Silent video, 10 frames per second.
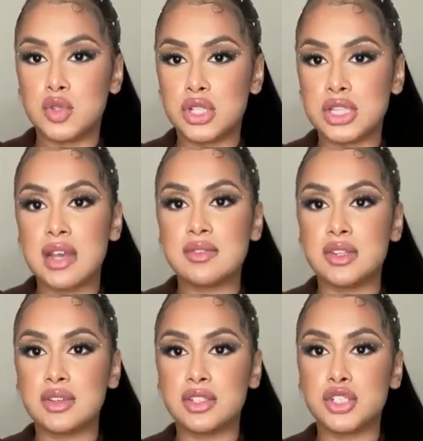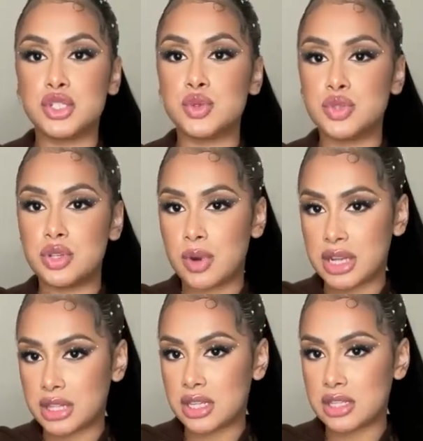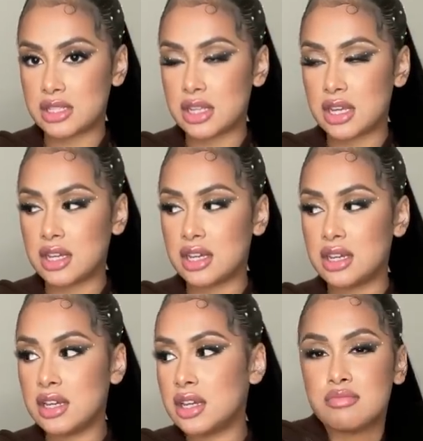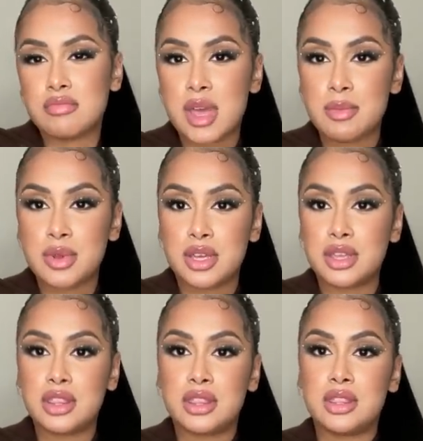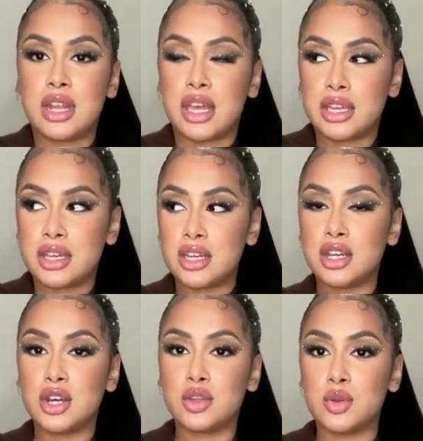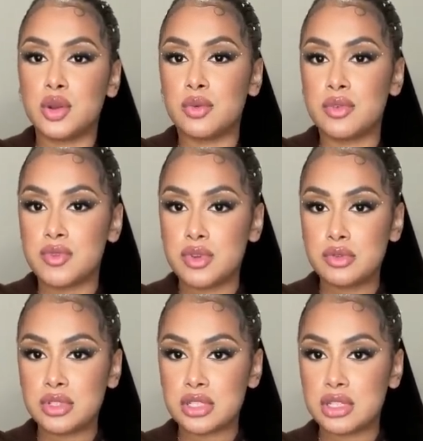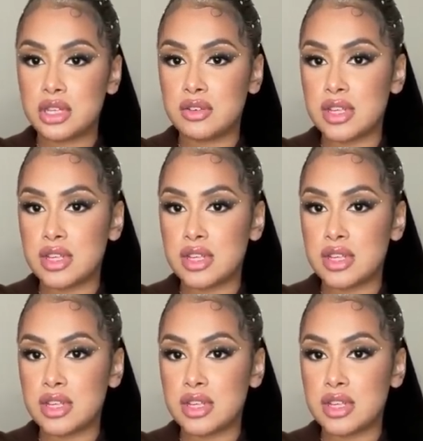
You just have to choose the right things. Like, maybe like go through the reviews and stuff.